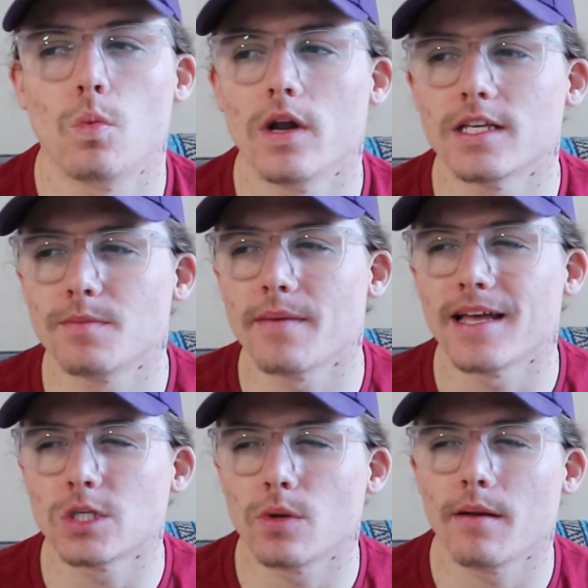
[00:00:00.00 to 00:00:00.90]

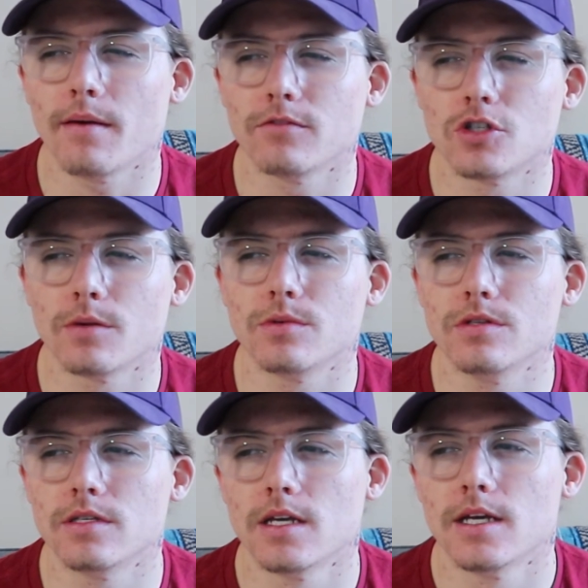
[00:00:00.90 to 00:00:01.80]
And that's what I'm having
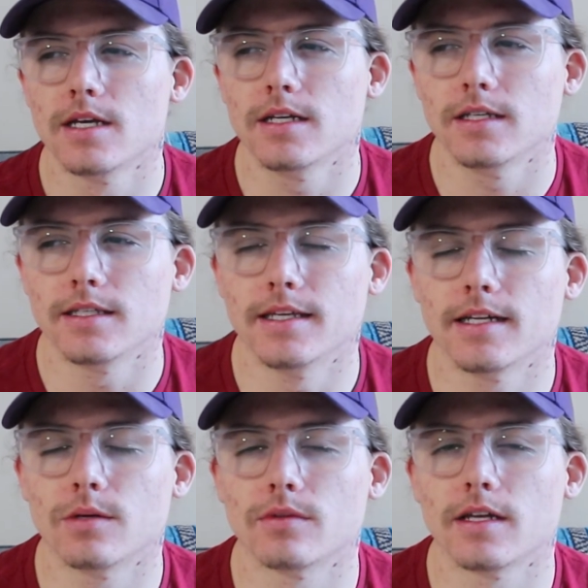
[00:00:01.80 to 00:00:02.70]
troubles
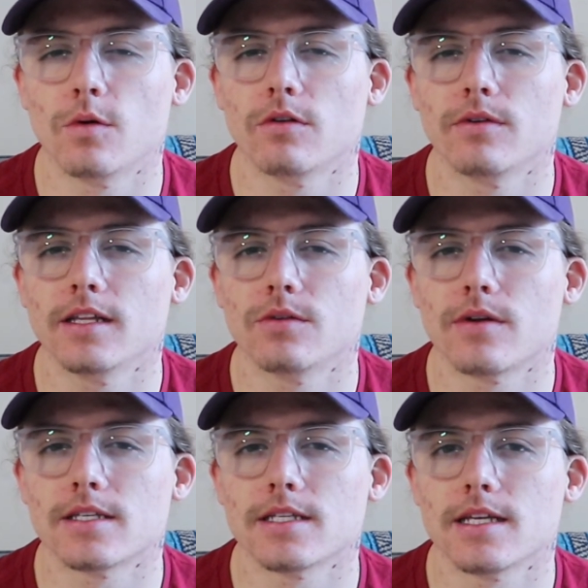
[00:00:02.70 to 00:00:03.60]
getting with, like, what
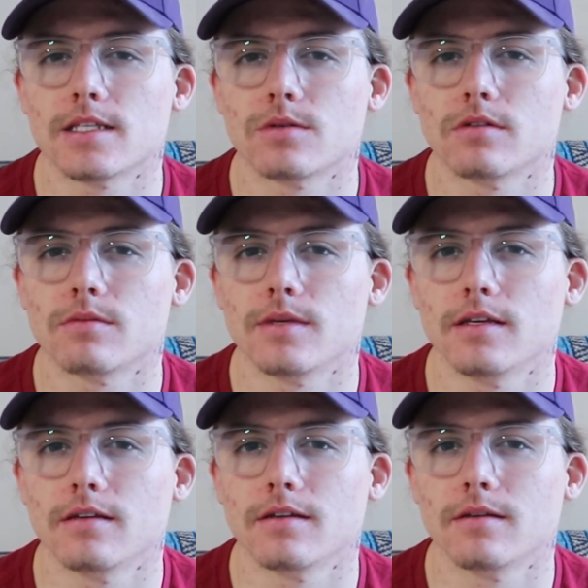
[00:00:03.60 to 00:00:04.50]
really resonates with
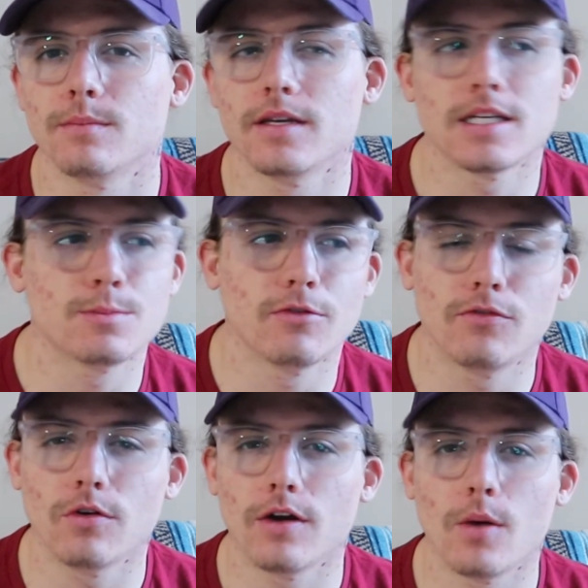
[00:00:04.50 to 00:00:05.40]
me. Because
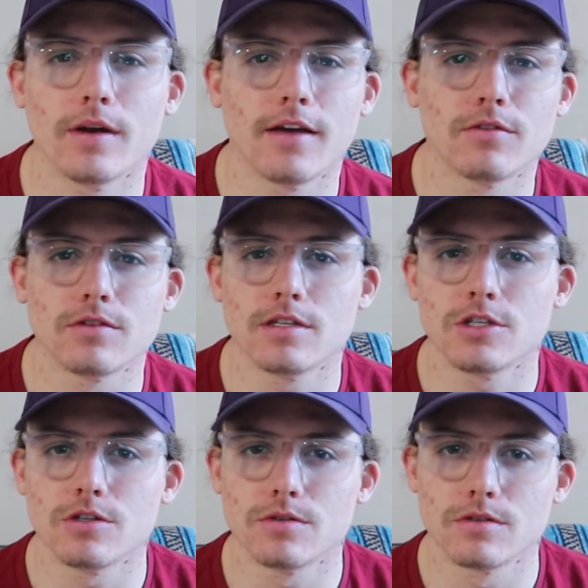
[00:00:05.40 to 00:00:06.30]
before, I wouldn't have those
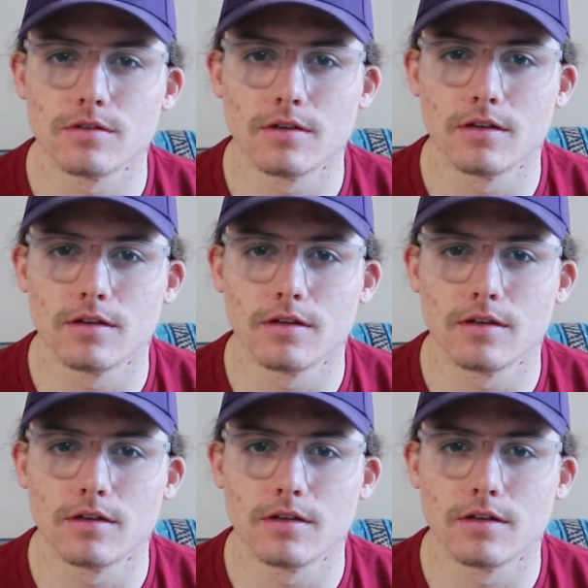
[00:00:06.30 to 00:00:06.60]
issues,